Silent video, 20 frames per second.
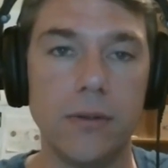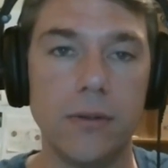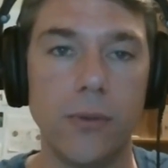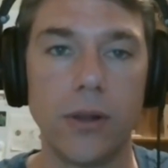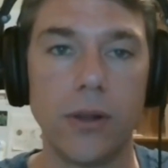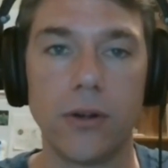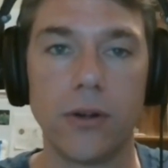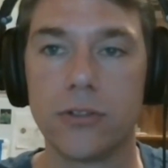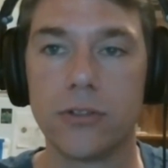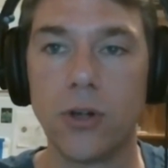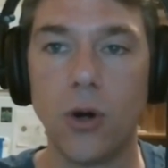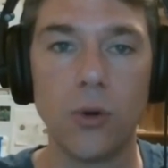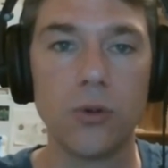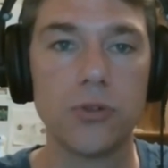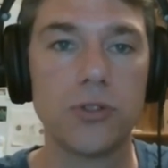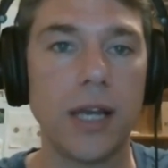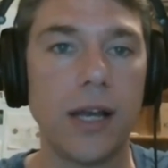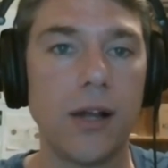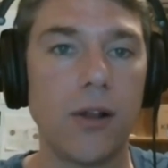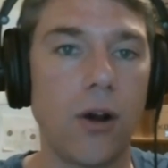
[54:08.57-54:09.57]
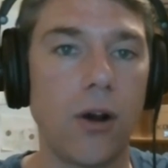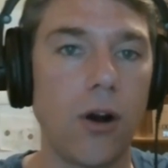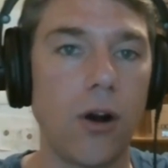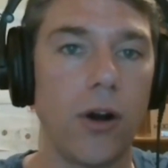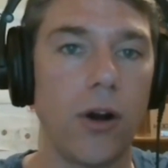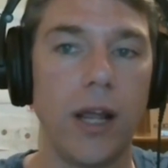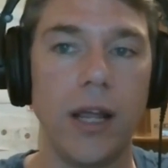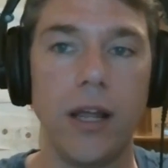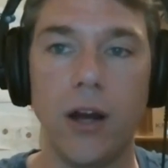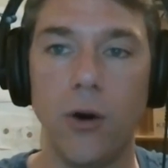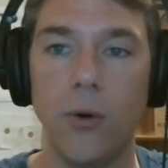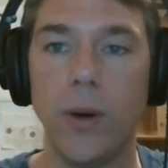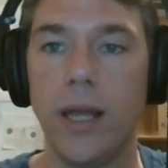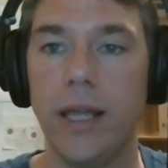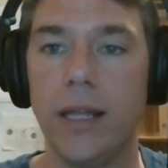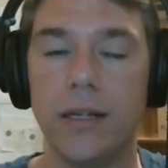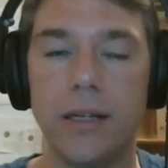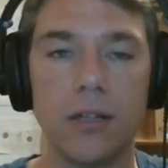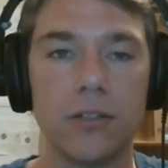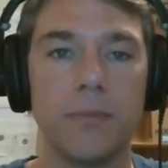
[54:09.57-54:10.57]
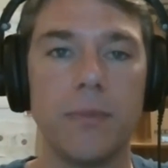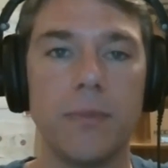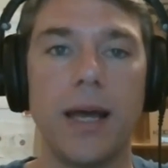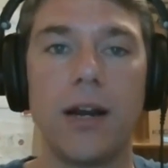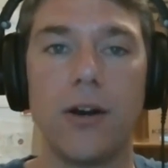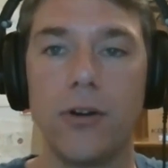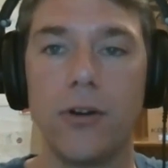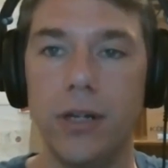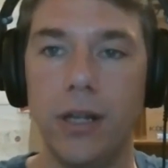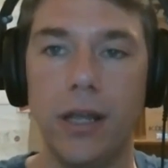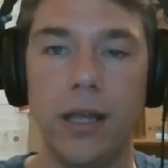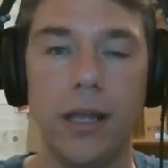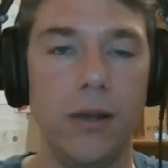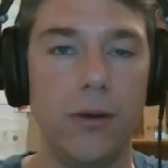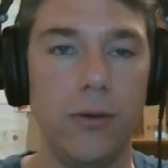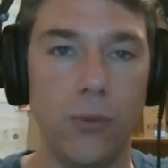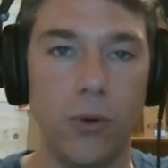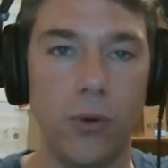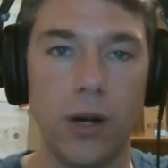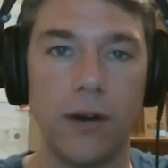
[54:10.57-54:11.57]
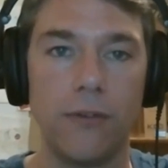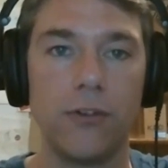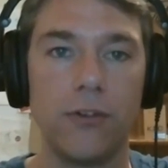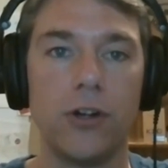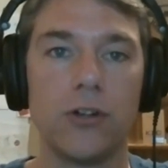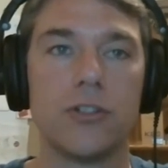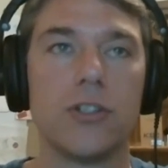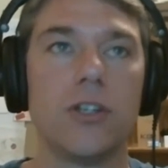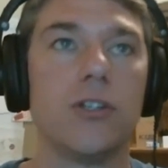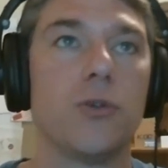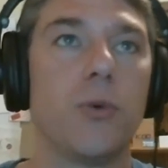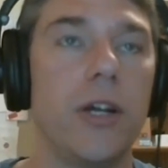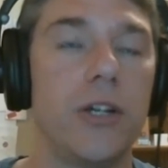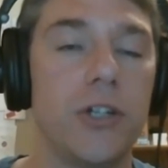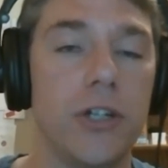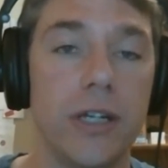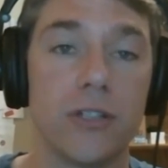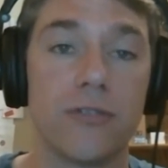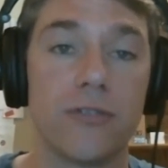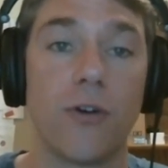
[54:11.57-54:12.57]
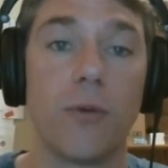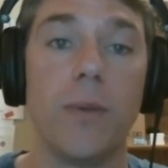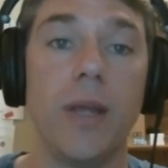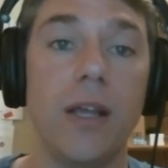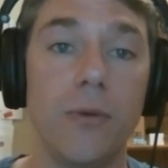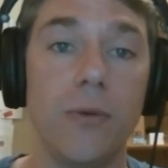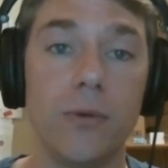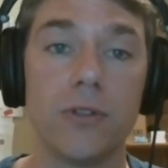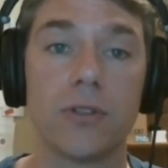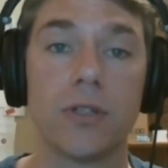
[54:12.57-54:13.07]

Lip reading: whether it's wholesale, RA, OA, it doesn't matter in whatever your situation is. For me,